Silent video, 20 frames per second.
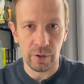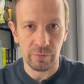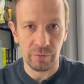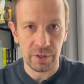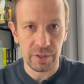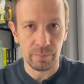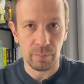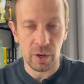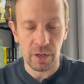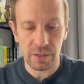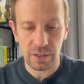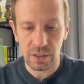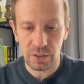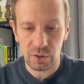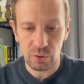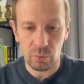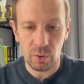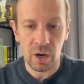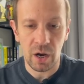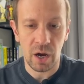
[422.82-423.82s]
responses.
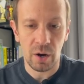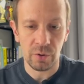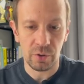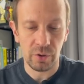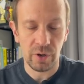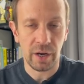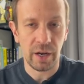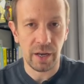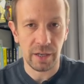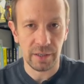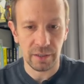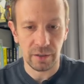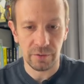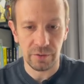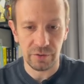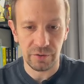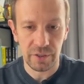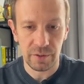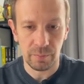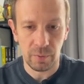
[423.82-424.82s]
So how do you handle
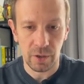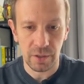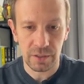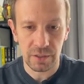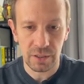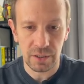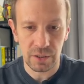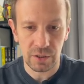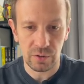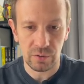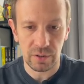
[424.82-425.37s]
the responses?